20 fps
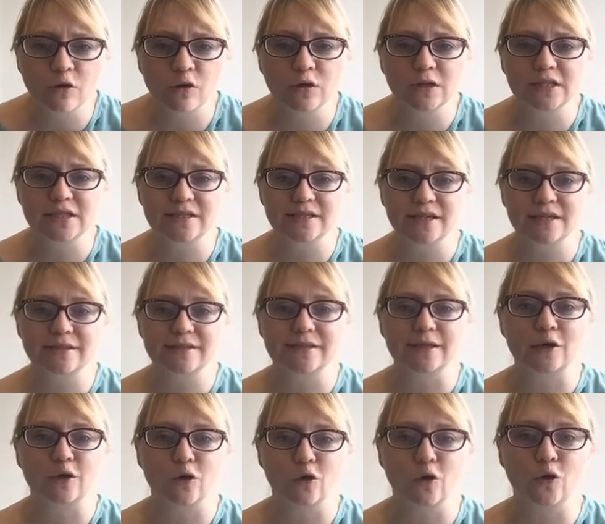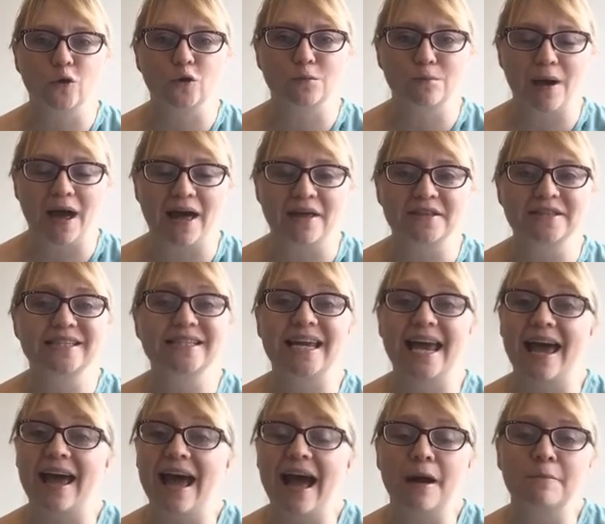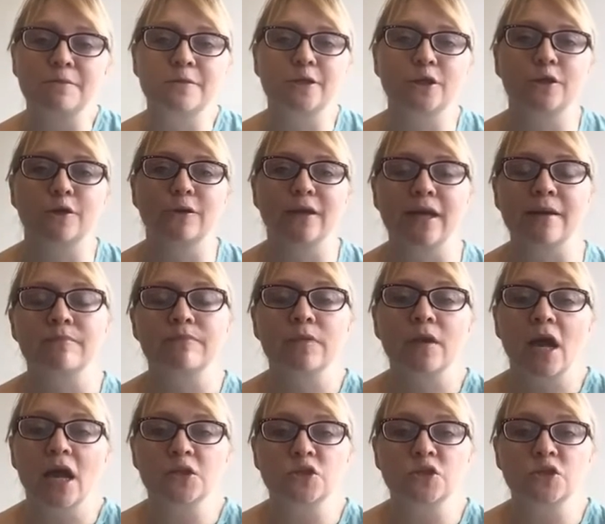and only sits in cold baths. Yeah, absolutely.